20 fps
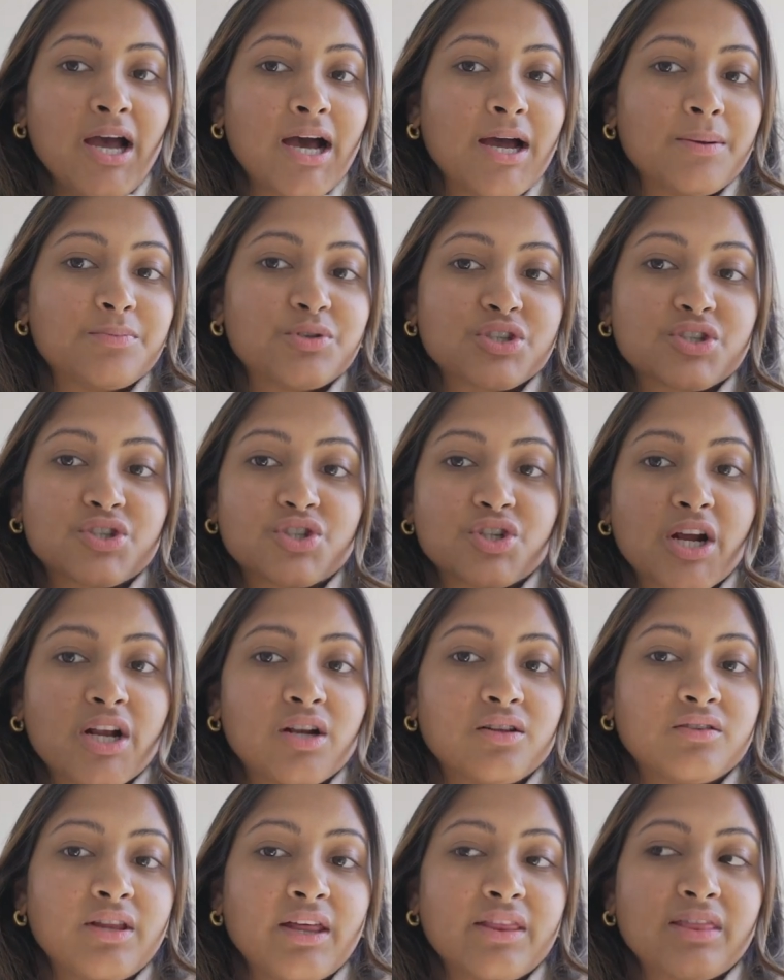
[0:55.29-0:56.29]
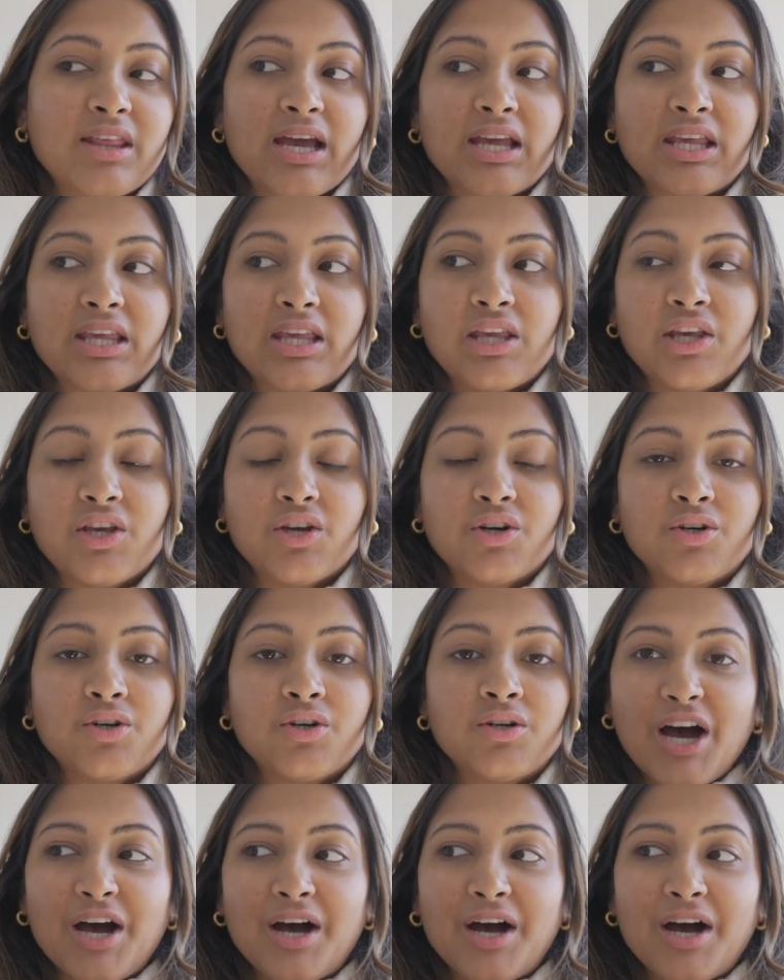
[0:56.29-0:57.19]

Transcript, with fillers: I'm just trying to let that heal.